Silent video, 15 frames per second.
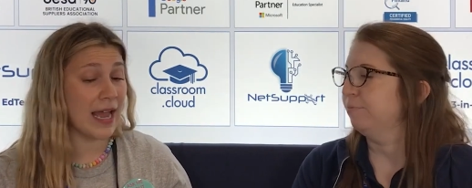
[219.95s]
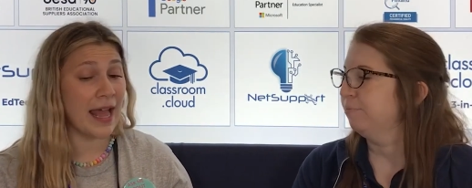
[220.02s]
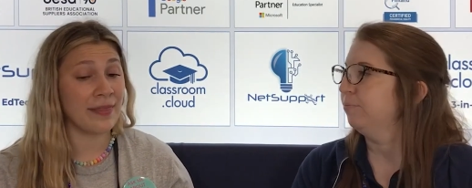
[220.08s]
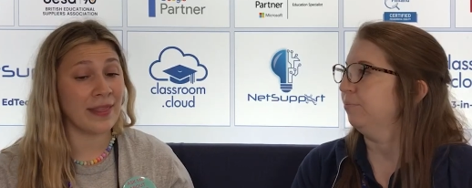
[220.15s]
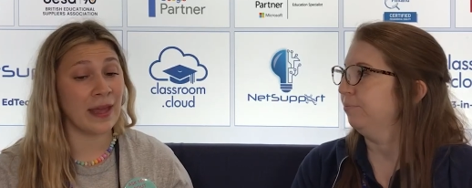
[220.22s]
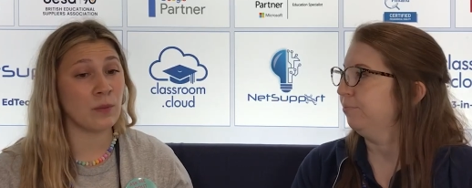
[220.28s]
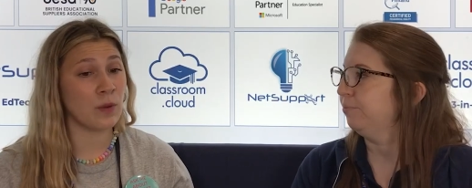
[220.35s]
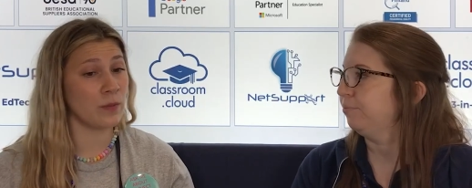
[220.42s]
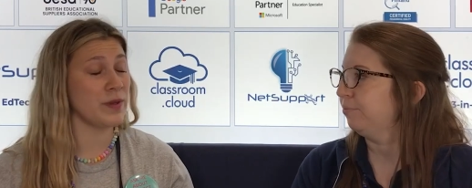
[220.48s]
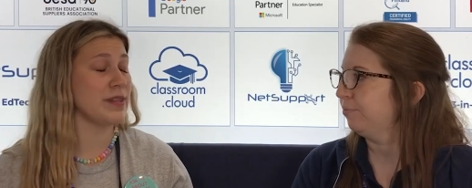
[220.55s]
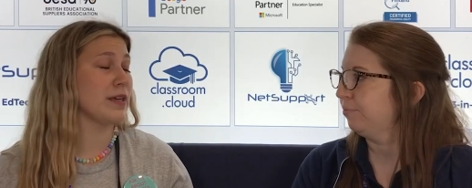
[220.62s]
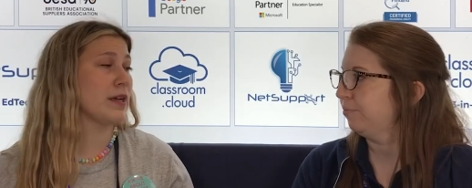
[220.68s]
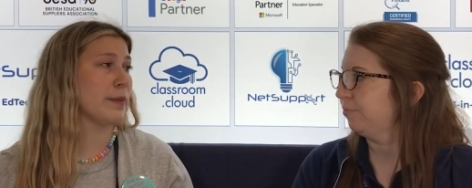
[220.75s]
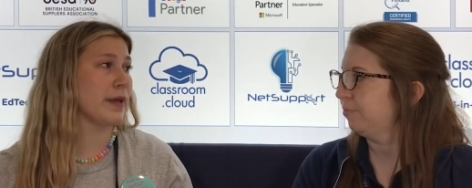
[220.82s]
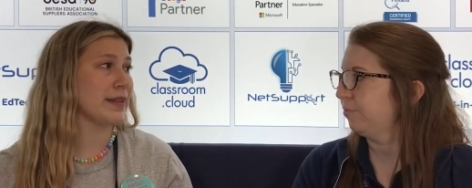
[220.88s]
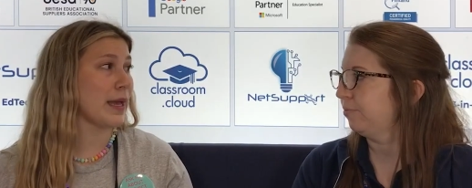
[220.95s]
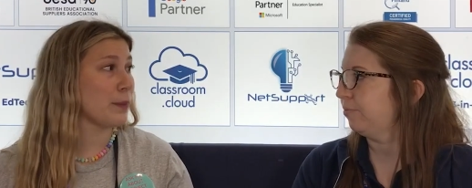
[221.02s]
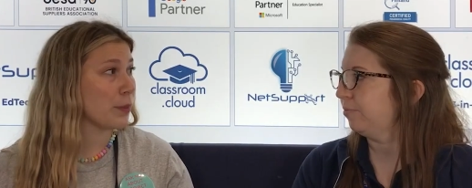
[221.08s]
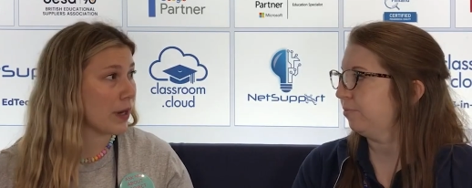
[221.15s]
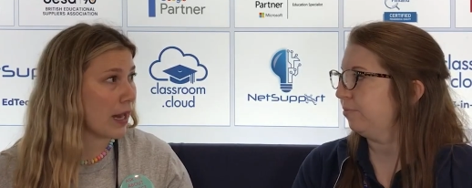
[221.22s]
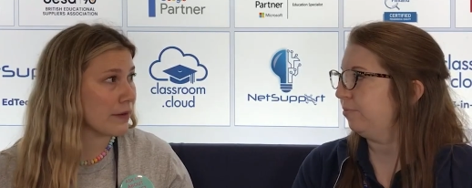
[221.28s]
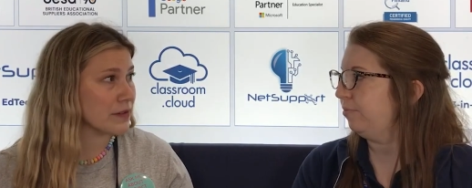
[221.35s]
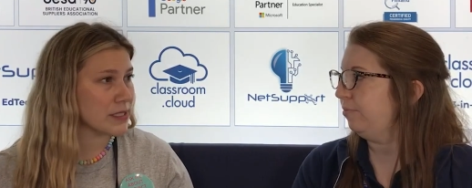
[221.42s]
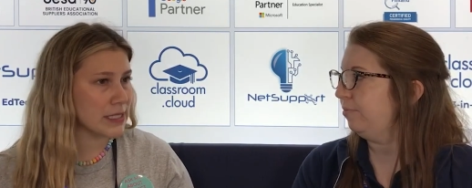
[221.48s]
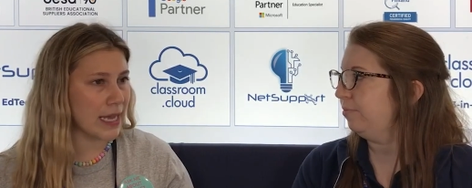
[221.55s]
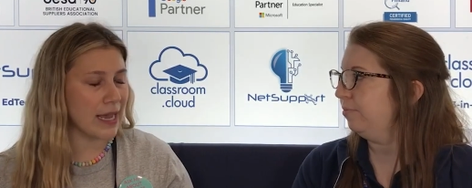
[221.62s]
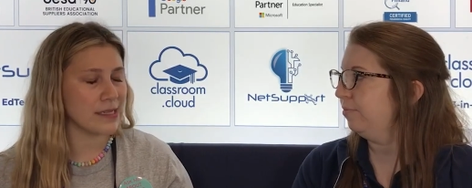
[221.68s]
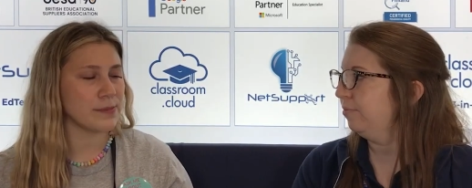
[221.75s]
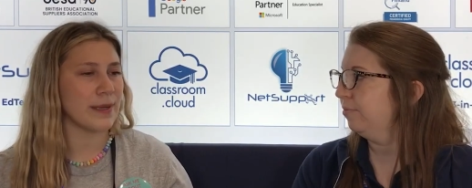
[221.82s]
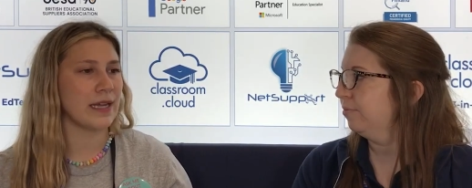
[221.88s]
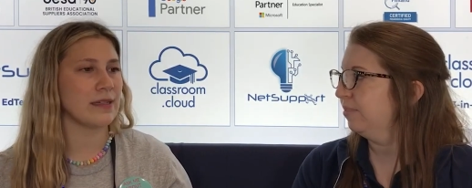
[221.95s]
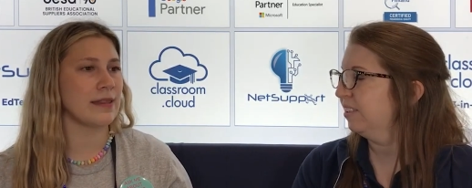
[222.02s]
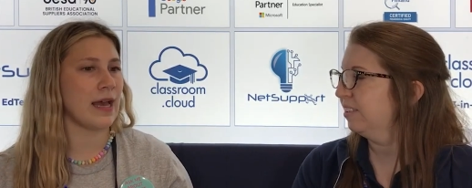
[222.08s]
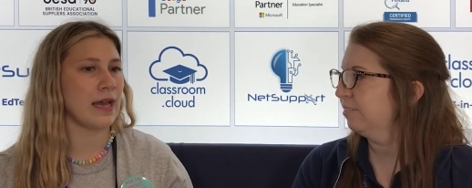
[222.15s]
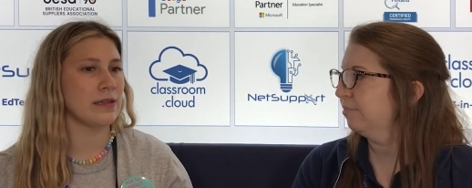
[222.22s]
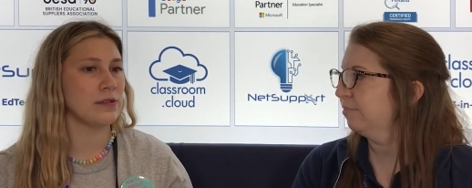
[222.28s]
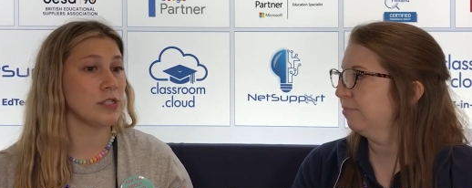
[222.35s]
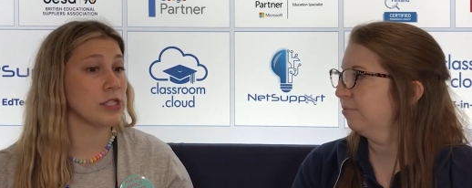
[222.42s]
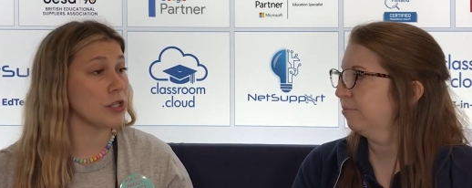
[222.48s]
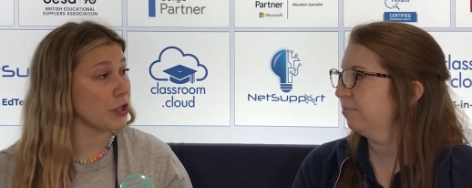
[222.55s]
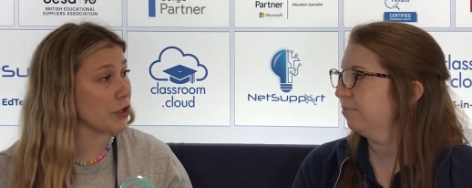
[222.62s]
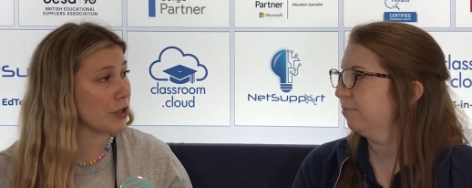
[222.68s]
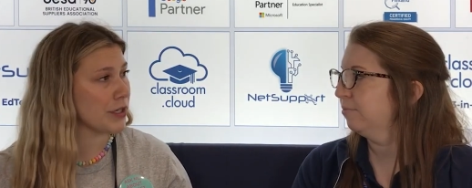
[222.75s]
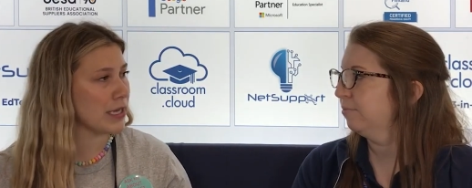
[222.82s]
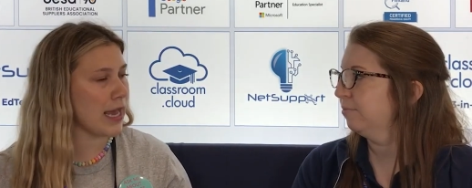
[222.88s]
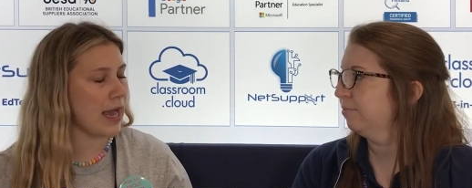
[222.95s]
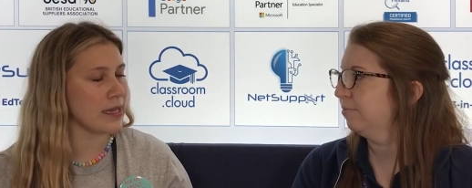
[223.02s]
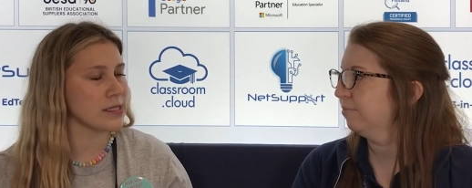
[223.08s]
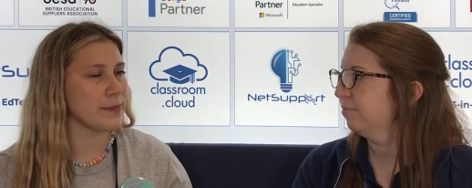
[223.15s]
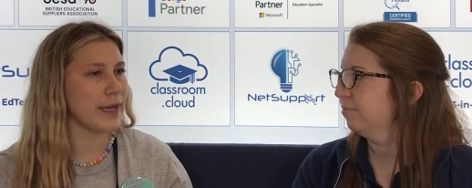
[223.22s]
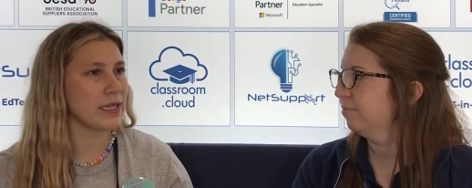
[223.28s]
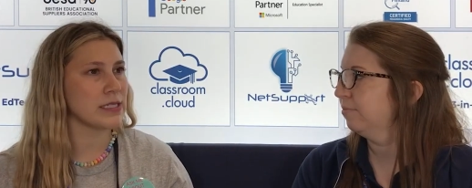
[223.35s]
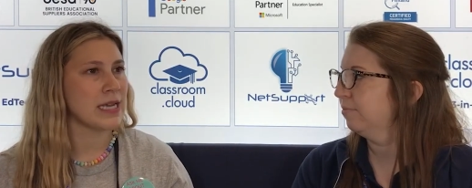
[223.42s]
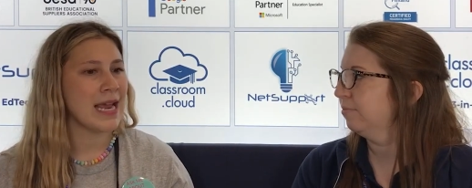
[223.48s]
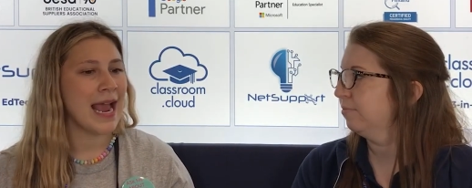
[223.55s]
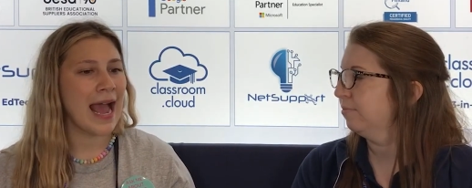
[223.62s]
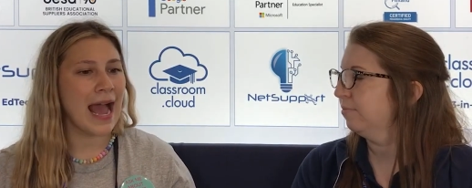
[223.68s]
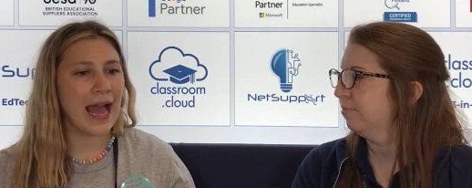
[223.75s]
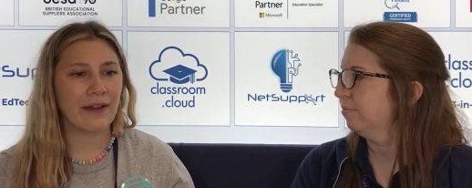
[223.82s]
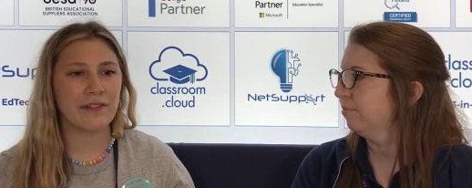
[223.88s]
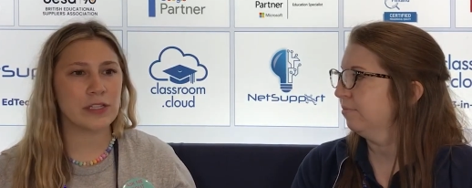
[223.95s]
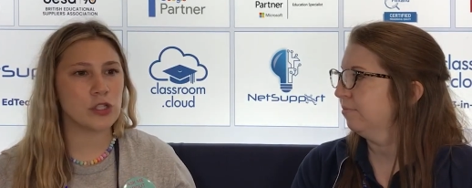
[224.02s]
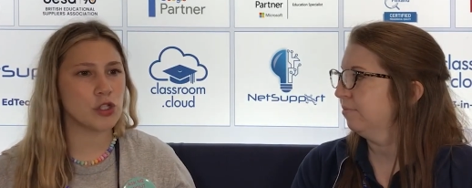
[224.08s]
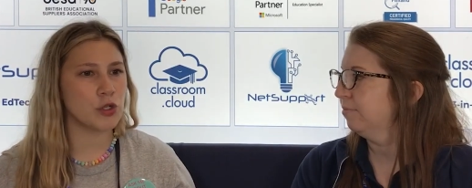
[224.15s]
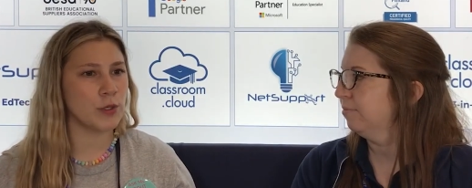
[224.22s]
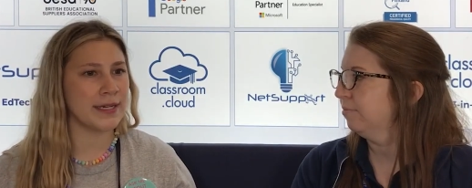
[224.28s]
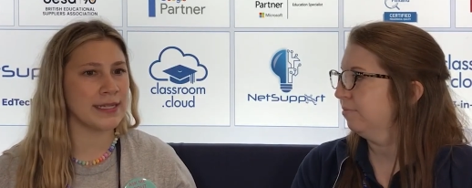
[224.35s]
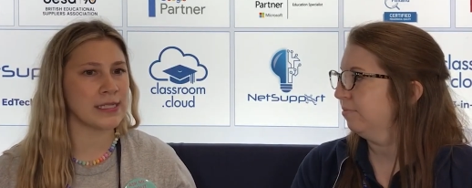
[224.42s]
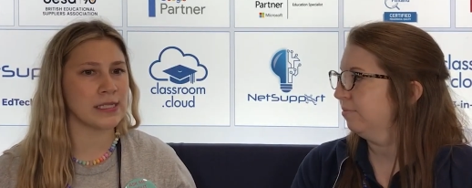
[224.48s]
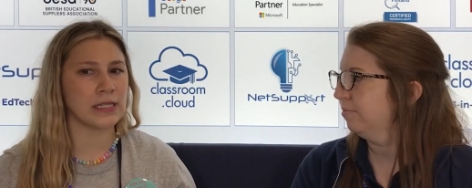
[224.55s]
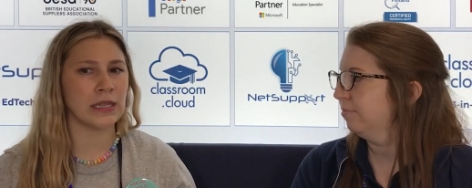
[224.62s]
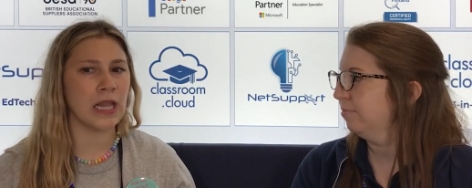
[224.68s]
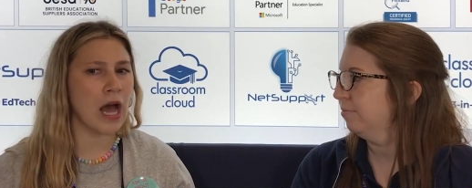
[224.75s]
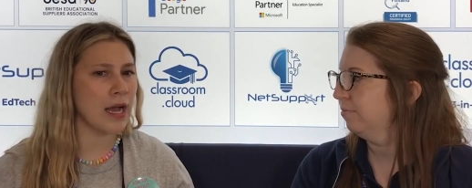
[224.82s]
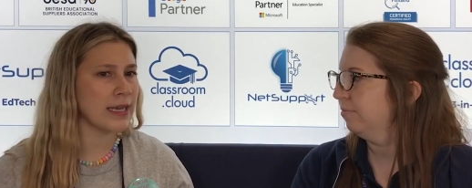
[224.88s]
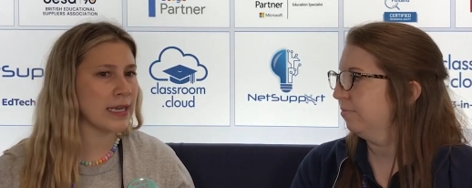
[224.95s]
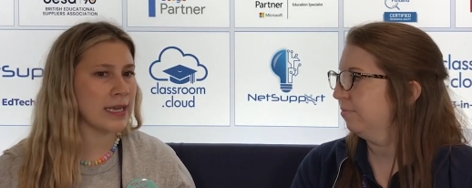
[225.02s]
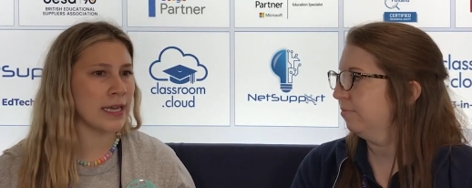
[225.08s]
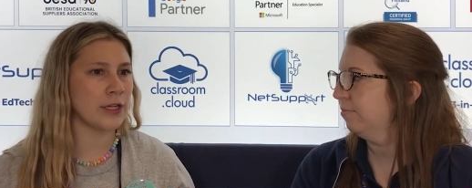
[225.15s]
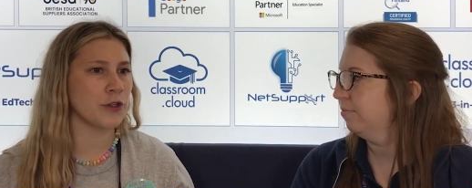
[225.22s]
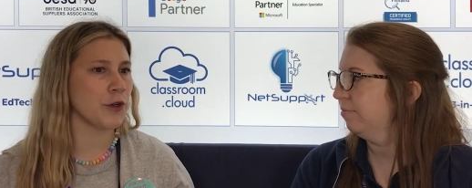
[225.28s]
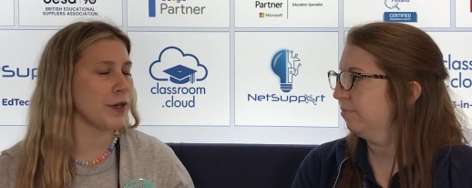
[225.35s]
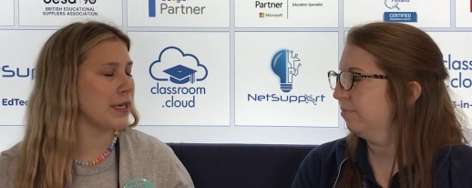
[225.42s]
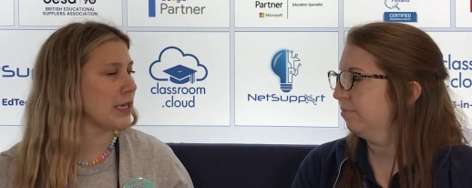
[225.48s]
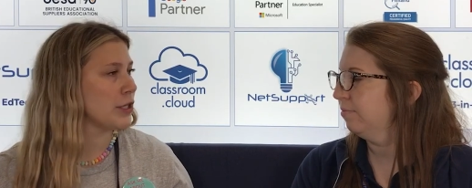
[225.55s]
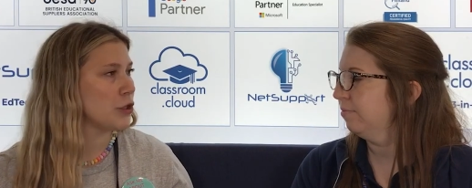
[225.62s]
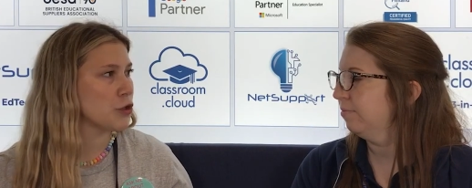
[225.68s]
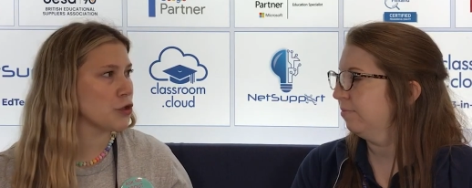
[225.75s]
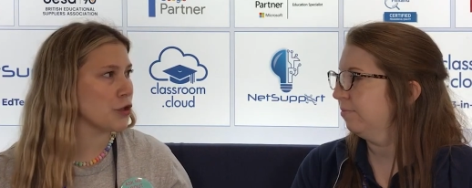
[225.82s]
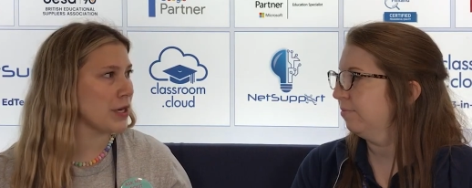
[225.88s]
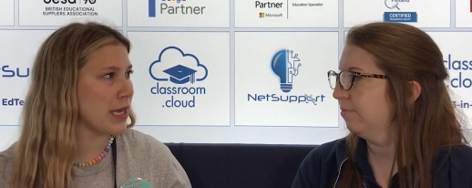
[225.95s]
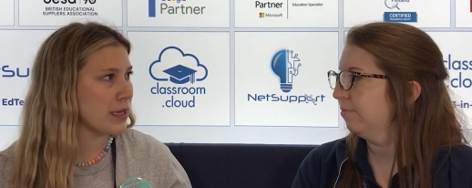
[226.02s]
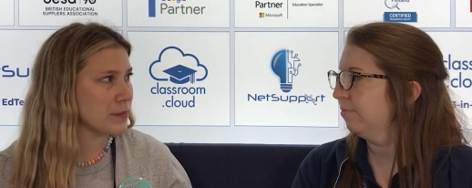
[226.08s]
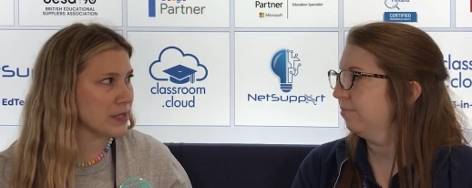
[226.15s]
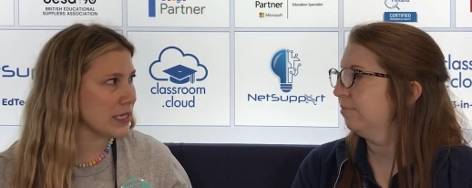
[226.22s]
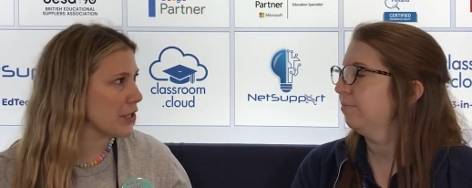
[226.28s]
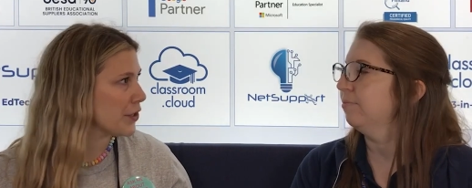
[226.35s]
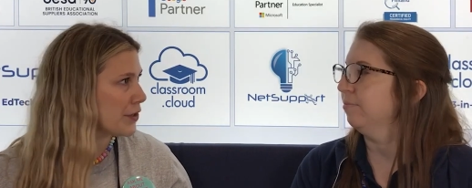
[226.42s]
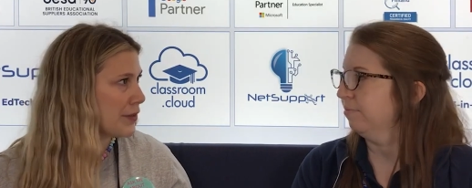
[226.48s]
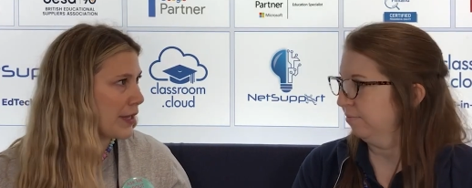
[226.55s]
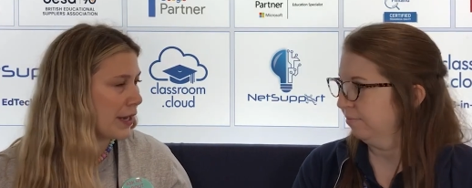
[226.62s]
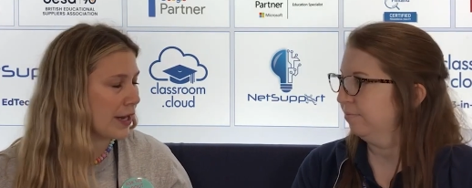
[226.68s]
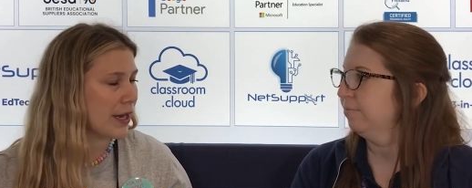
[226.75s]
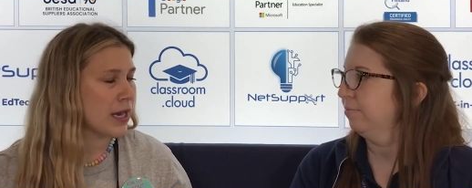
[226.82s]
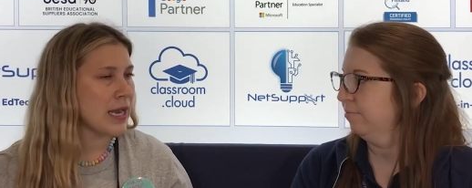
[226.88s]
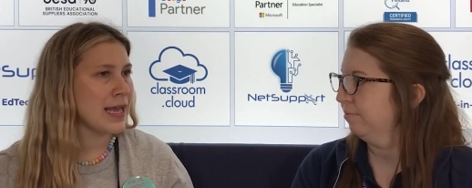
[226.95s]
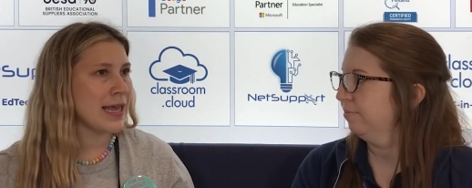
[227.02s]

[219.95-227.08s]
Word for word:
Speaker 1: And then when we think about that privacy aspect, that security aspect, having students logging in, creating usernames here and there,